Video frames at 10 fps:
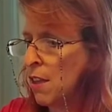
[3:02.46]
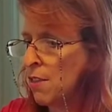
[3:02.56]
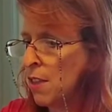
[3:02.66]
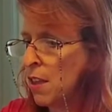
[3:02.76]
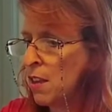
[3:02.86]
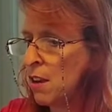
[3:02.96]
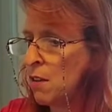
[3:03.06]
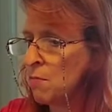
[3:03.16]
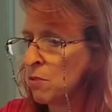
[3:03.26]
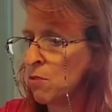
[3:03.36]
And then
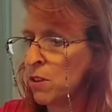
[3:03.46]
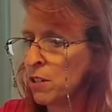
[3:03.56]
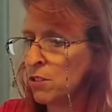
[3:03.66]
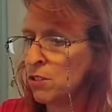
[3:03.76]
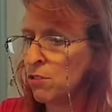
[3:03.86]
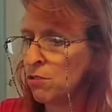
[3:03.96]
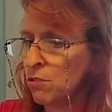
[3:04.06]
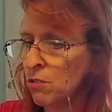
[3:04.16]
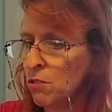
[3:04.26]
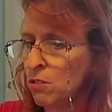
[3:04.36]
I'm going to
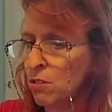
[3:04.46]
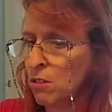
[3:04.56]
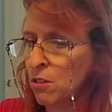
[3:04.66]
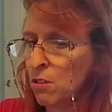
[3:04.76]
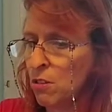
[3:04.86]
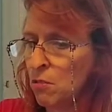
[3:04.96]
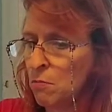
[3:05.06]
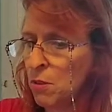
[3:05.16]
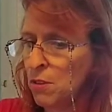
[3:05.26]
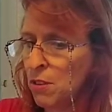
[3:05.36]

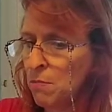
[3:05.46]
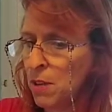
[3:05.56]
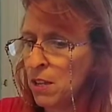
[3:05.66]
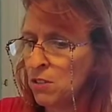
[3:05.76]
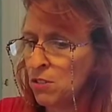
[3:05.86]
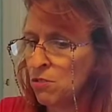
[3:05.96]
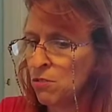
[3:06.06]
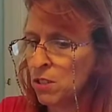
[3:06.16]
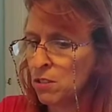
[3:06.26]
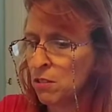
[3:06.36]
put them into
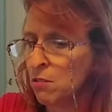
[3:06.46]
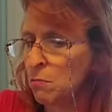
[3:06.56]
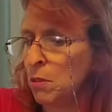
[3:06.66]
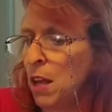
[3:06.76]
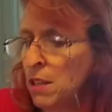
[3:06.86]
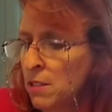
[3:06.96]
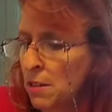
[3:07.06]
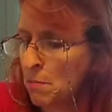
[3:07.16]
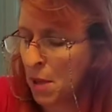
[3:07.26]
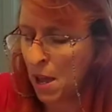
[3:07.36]
this little
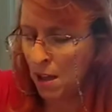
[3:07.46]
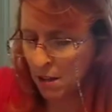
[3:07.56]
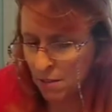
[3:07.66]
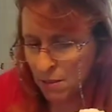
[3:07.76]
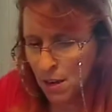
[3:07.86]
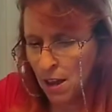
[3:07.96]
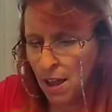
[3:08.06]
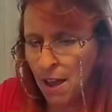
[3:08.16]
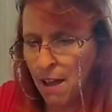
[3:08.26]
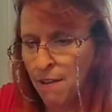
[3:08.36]
plastic bag that I
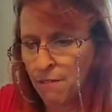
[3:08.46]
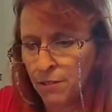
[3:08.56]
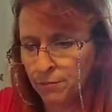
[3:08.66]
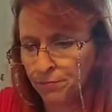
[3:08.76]
have.